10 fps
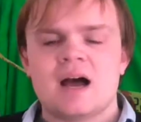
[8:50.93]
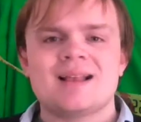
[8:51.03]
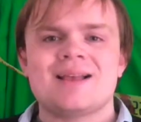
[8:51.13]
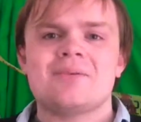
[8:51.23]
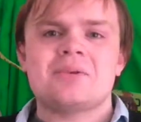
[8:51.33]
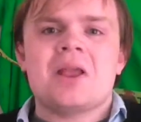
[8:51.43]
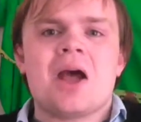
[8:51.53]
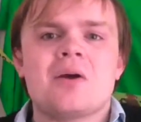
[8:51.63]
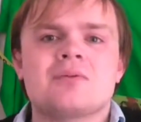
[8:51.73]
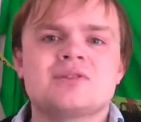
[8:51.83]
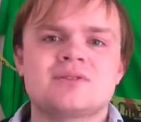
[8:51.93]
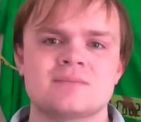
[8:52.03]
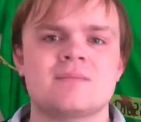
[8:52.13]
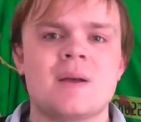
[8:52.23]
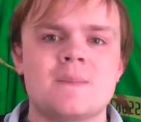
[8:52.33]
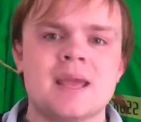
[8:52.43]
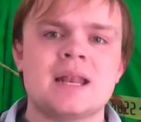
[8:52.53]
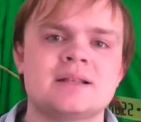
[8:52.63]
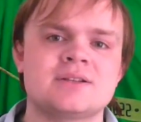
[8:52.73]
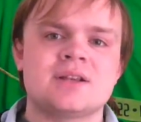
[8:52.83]
I Don't Know wasn't
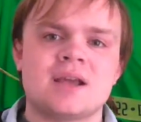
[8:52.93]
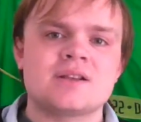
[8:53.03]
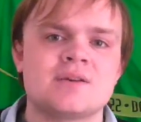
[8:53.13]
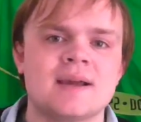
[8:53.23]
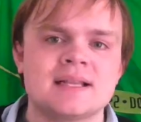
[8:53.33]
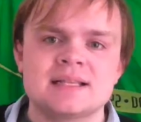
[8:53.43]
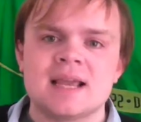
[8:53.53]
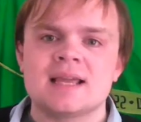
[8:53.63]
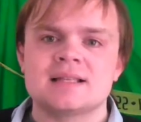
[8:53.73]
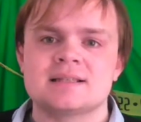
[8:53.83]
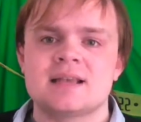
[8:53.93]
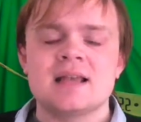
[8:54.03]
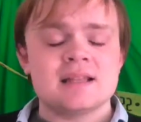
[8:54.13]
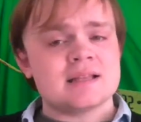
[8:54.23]
appealing to the under 18s.